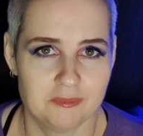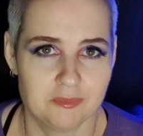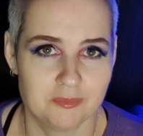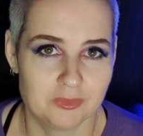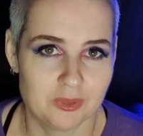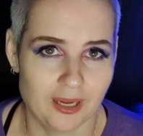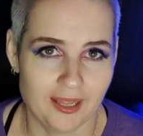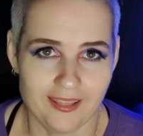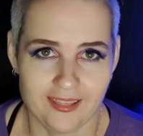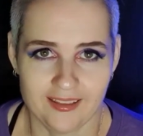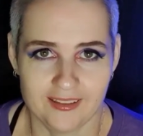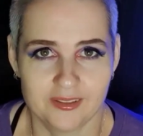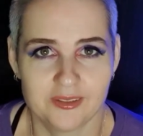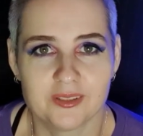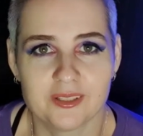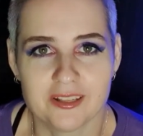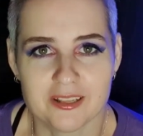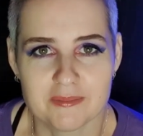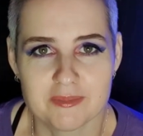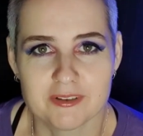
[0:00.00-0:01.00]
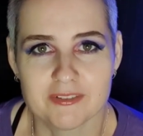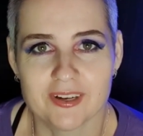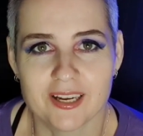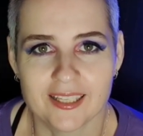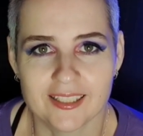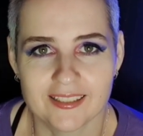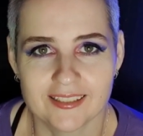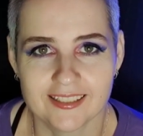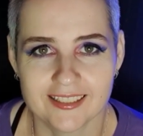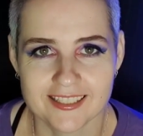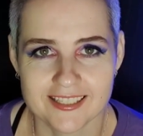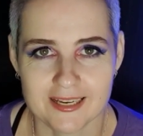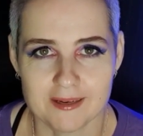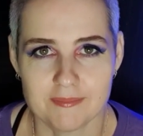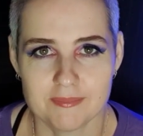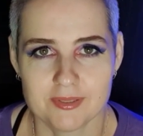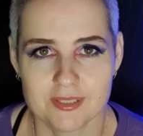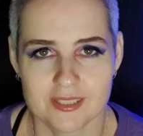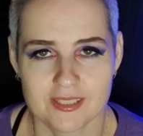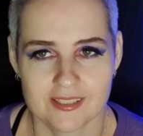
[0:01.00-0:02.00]
I think all of them are valid
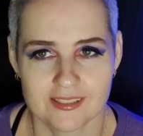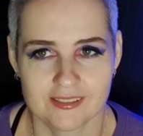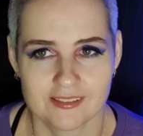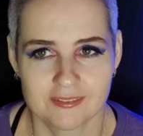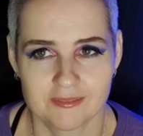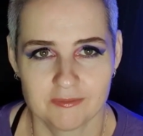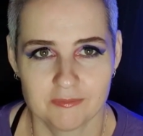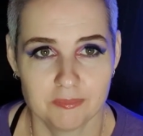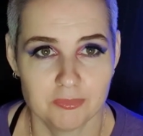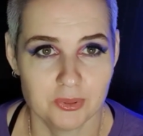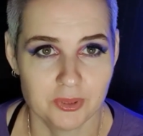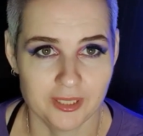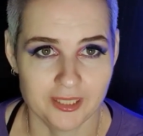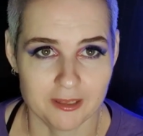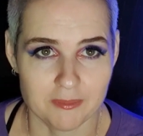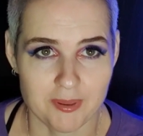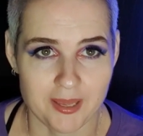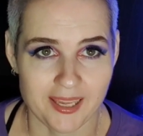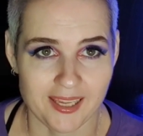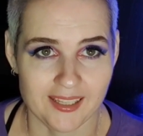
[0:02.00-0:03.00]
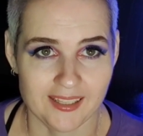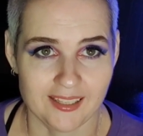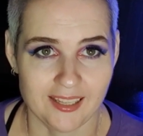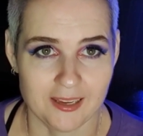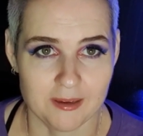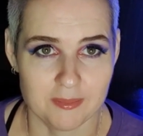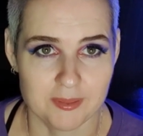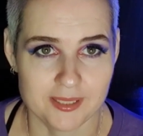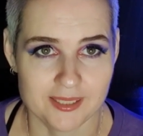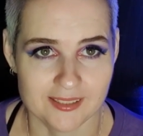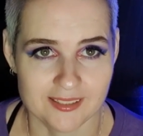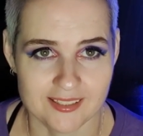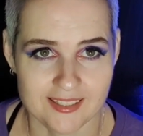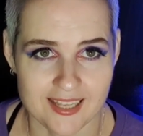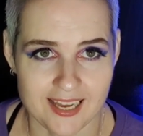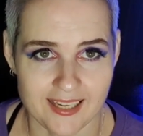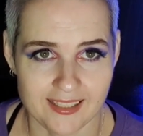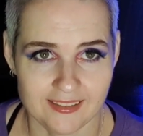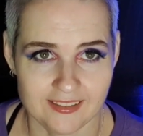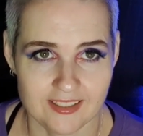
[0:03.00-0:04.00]
except putting the P in there, because
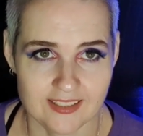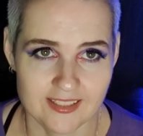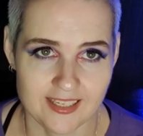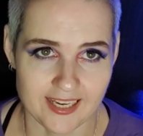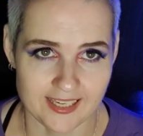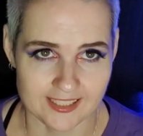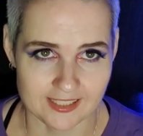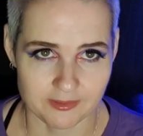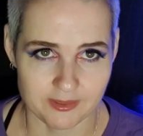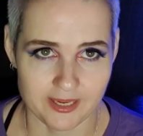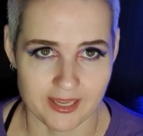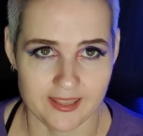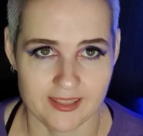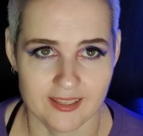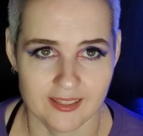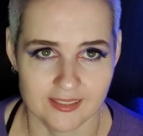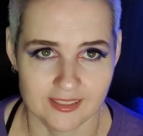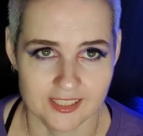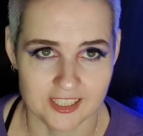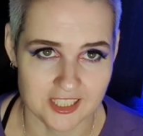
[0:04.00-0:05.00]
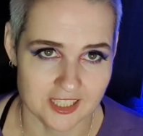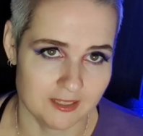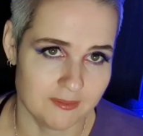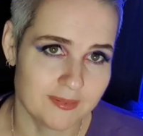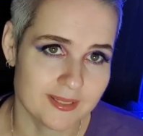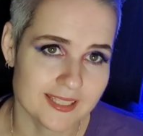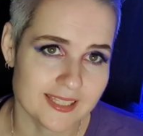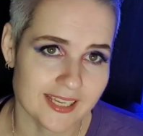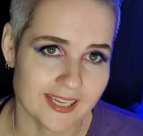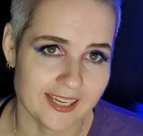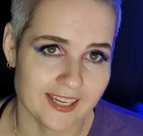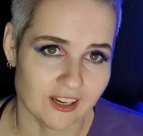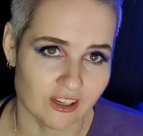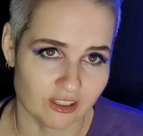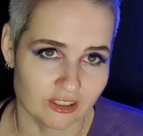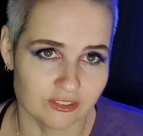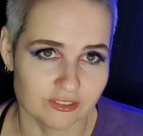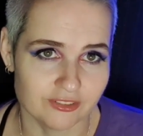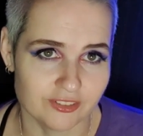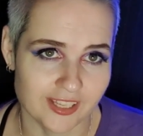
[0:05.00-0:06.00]
that takes away the legitimacy
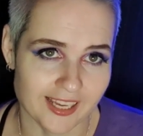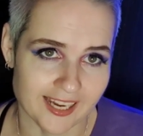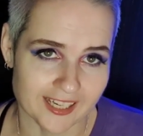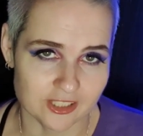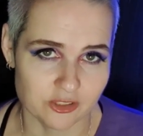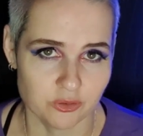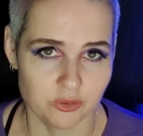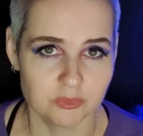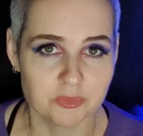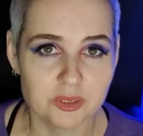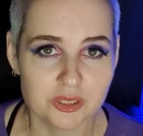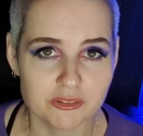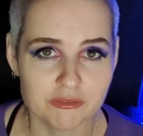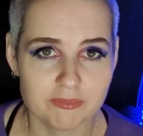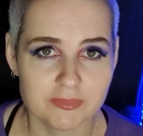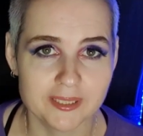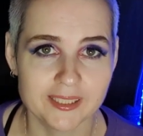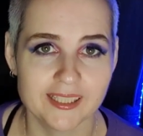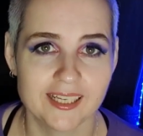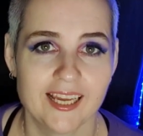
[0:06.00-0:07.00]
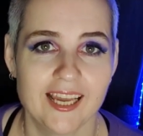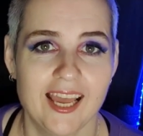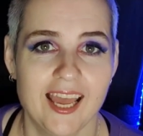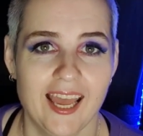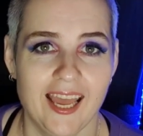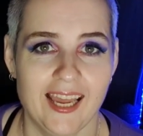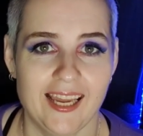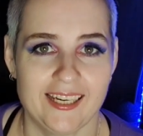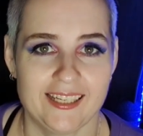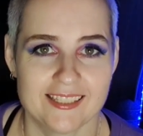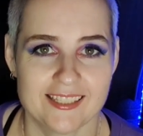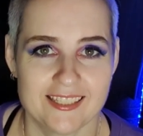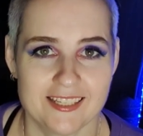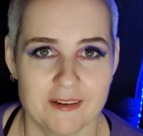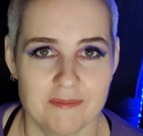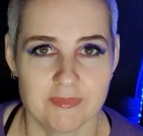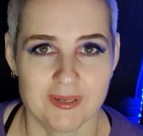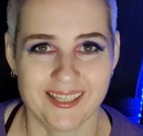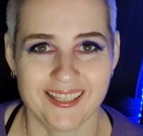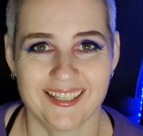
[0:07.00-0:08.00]
of the actual movement, and it's
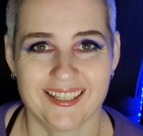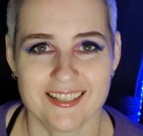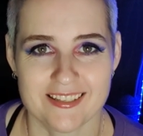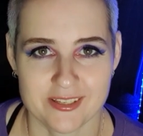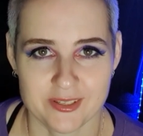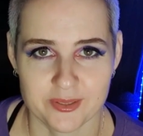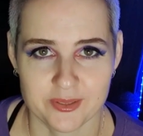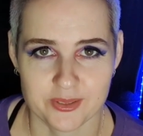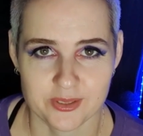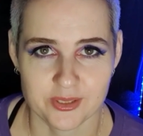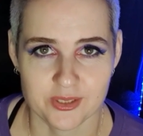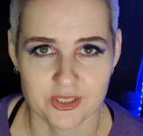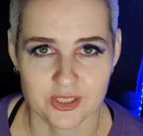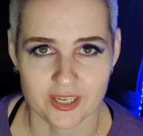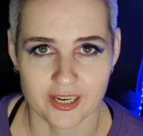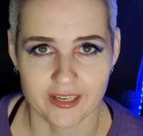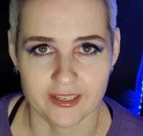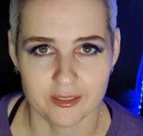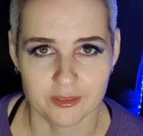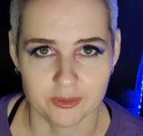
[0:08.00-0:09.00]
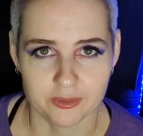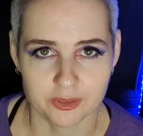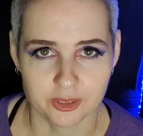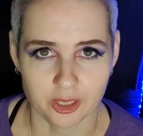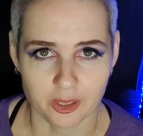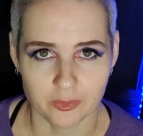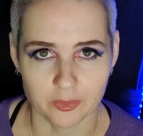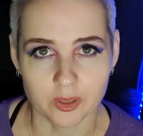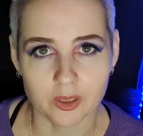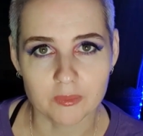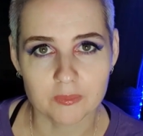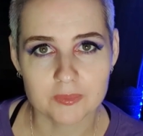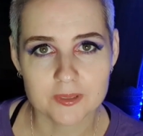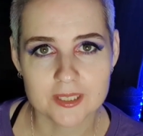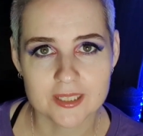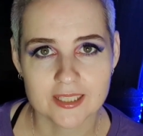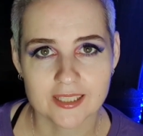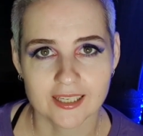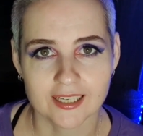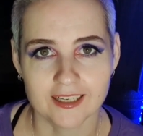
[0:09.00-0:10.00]
done by assholes who try to
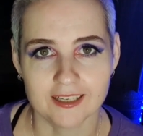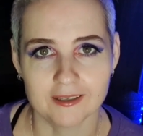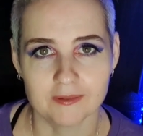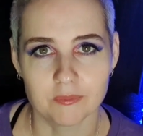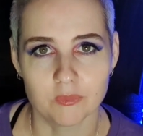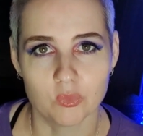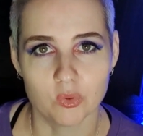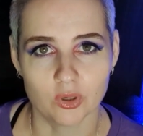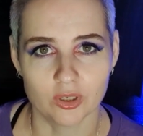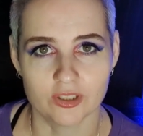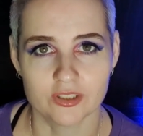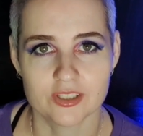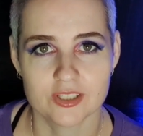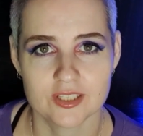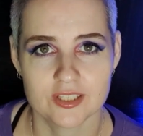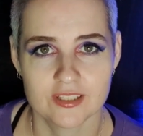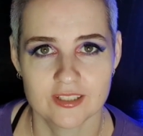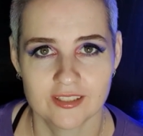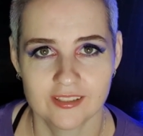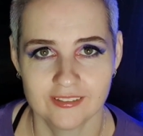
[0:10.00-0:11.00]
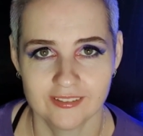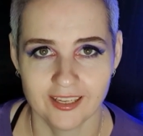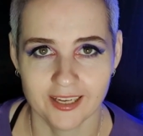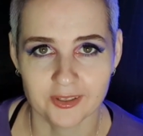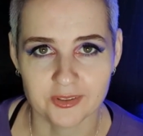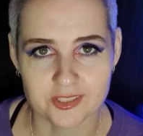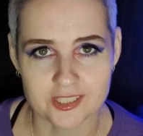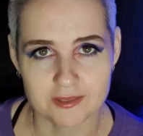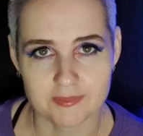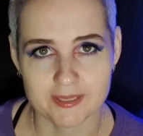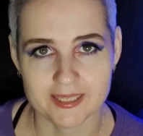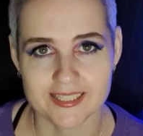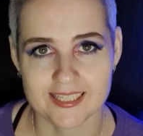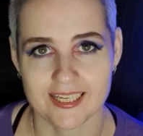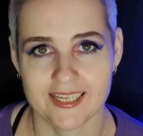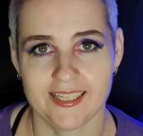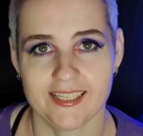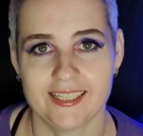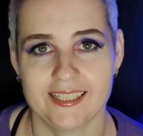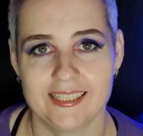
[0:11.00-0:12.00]
co-opt what
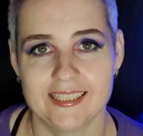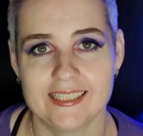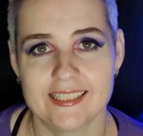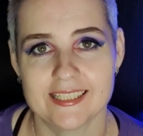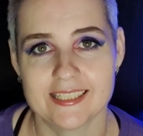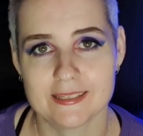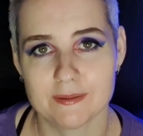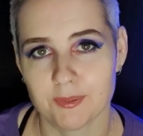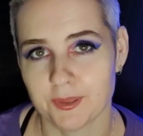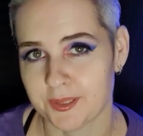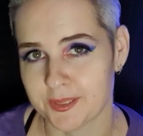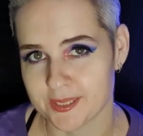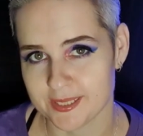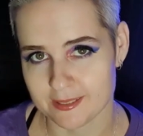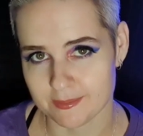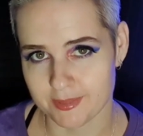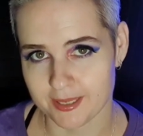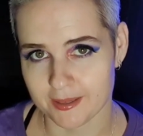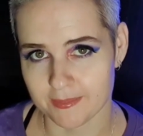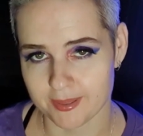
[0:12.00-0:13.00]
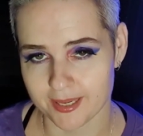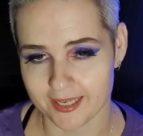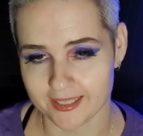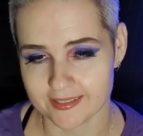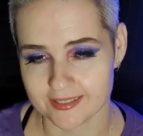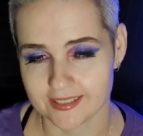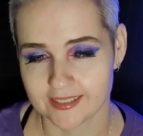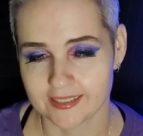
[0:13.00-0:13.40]
LGBT is supposed to be about.